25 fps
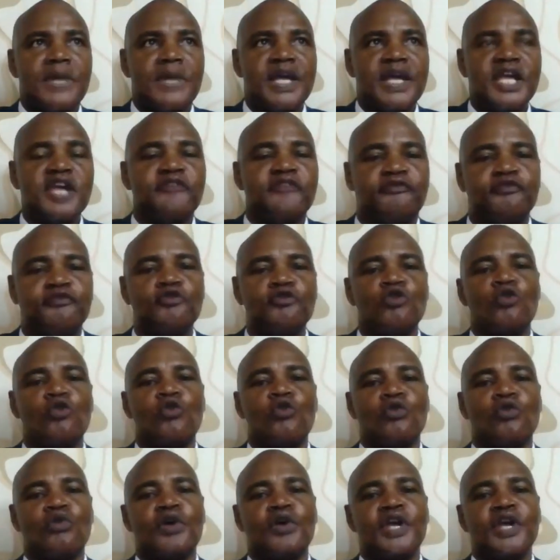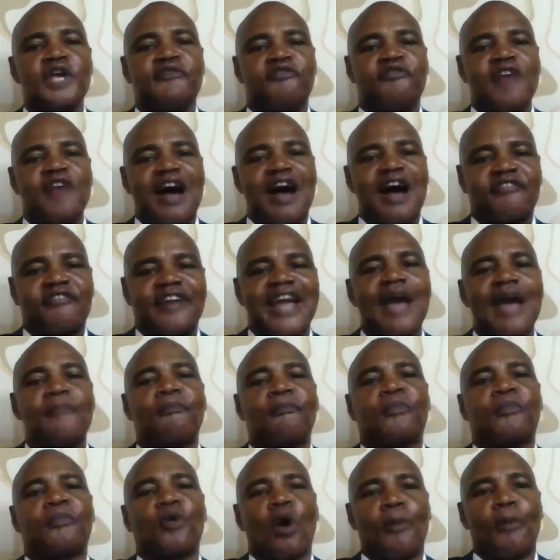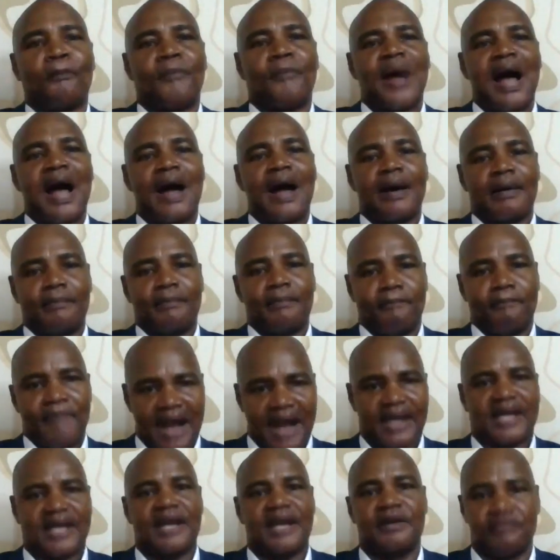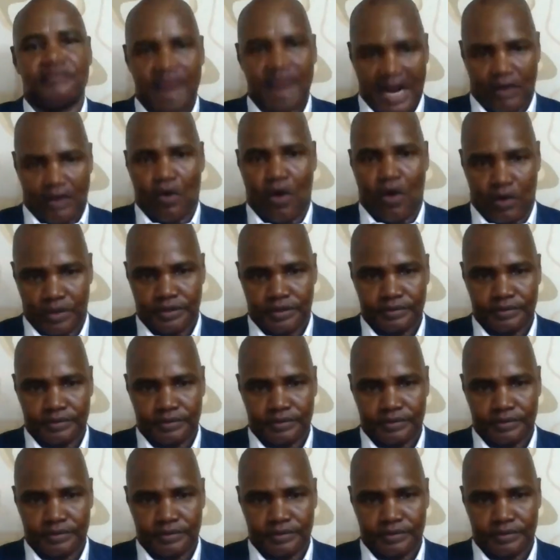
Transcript: If you have kept proper banking record,